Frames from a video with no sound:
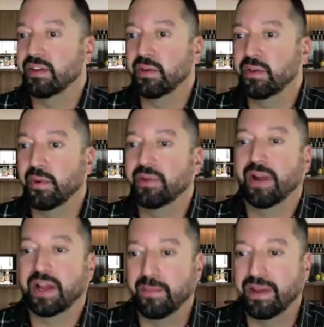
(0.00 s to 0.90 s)
you would
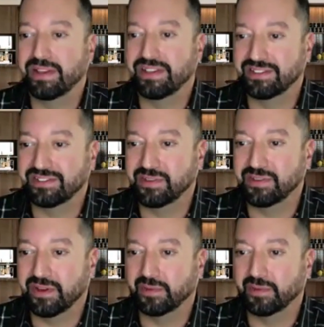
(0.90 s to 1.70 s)
recommend this to other